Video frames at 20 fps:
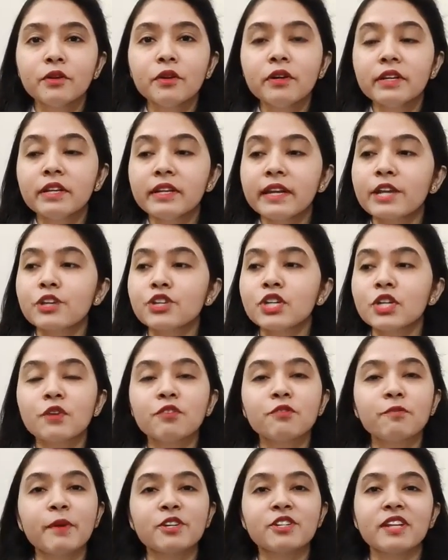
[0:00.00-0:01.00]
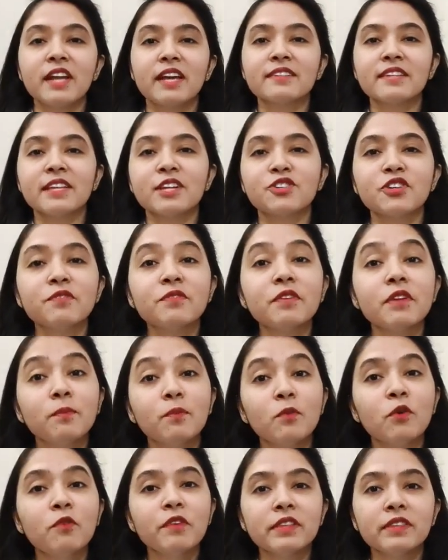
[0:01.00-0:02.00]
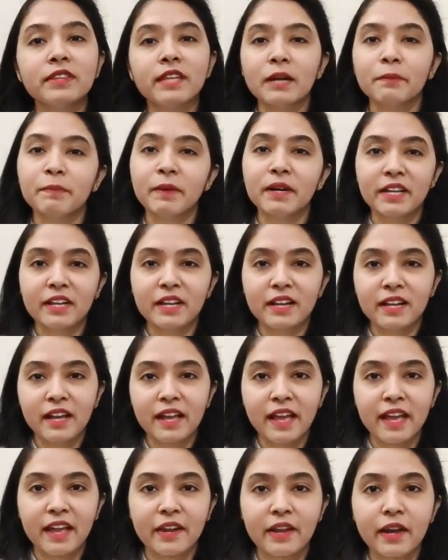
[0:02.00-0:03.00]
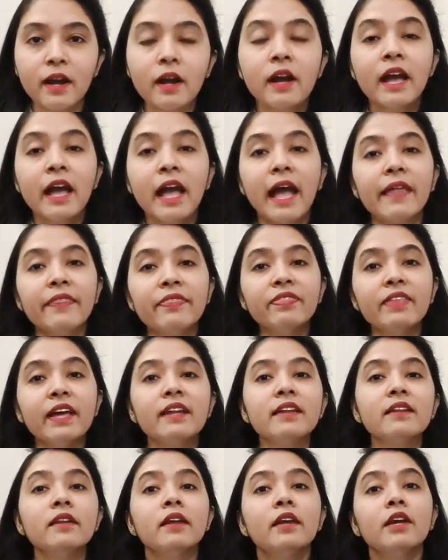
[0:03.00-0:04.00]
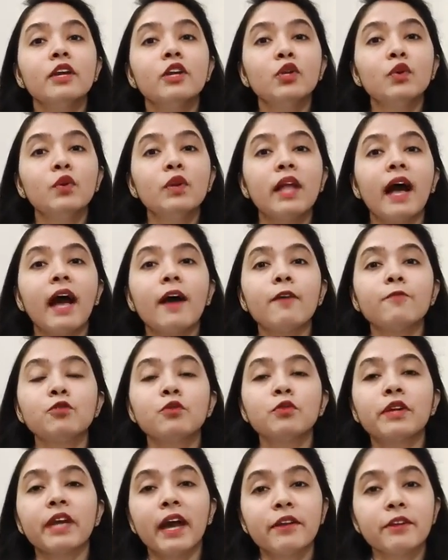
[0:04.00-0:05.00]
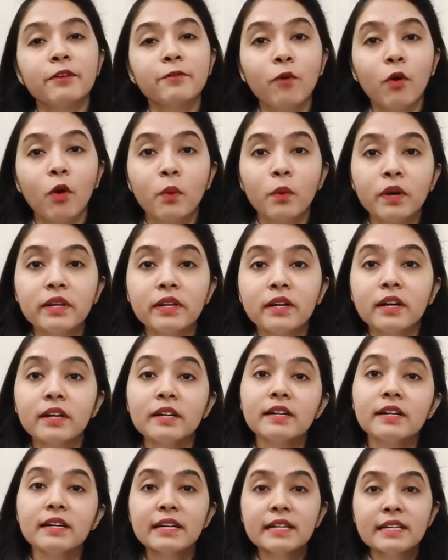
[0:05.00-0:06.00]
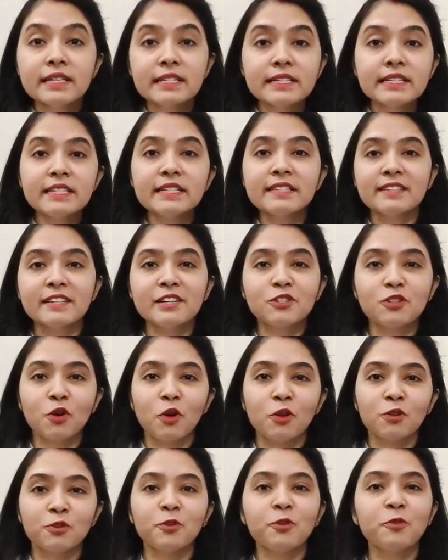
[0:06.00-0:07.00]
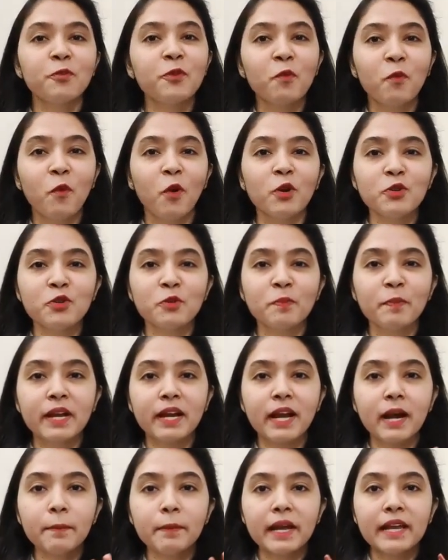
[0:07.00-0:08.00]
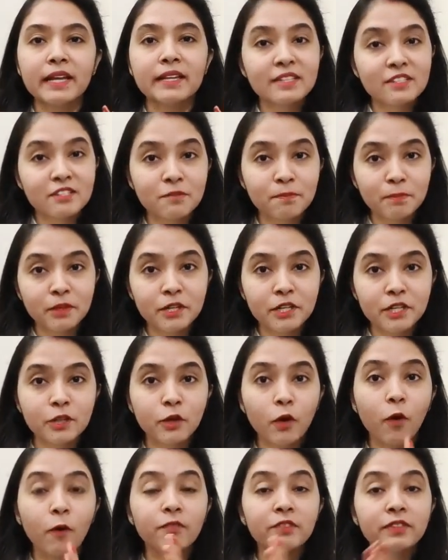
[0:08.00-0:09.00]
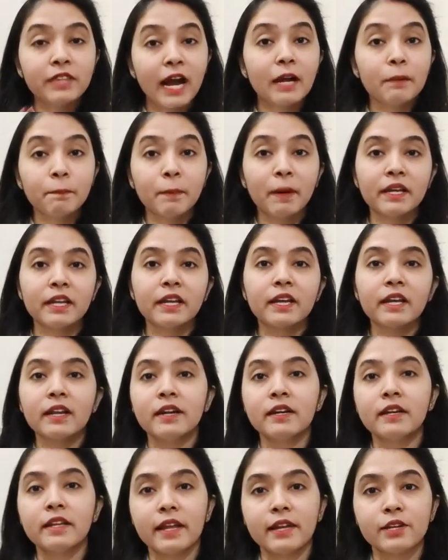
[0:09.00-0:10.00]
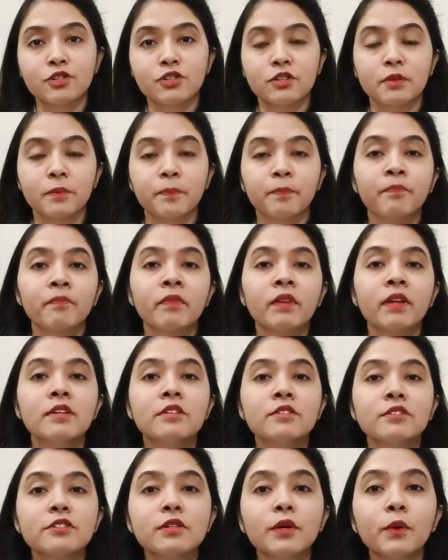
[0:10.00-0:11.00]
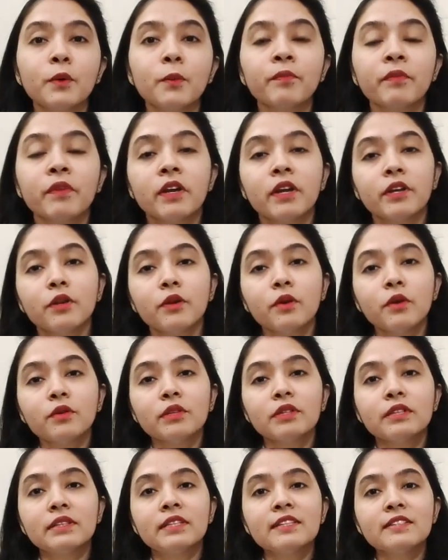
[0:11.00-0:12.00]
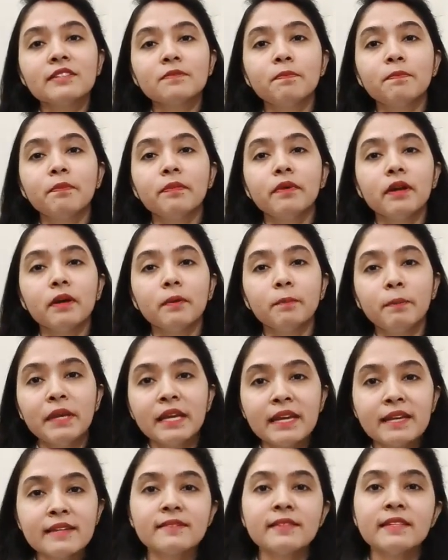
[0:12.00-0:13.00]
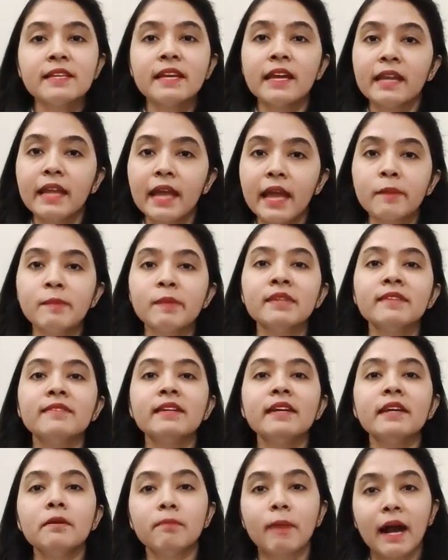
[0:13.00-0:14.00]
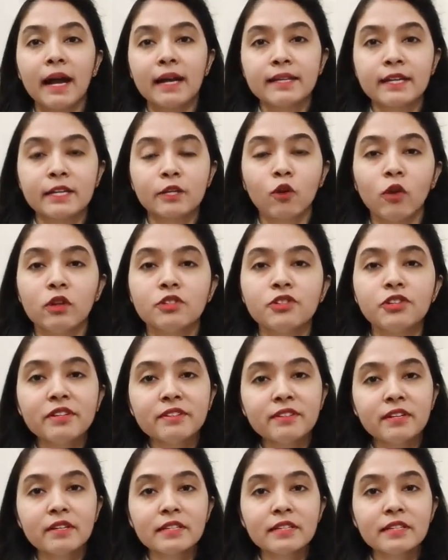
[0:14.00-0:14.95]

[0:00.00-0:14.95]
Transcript: direction of specialization will move in that particular area, and then you will have to carry forward a research also if you want to become an expert of that particular direction. So this BSc and MSc in biotechnology is a